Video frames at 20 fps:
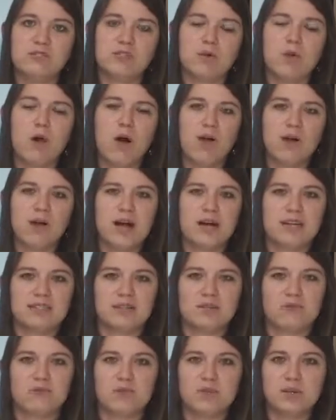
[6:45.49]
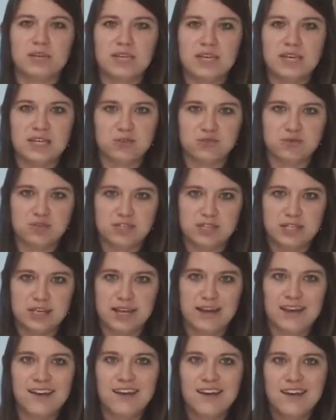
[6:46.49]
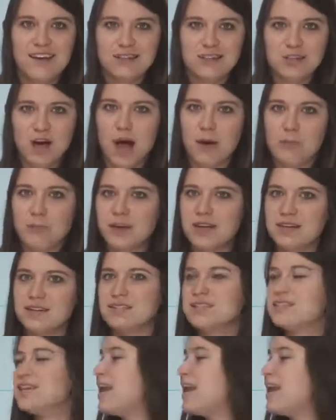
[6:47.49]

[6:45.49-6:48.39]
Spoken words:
so all kinds of really interesting topics.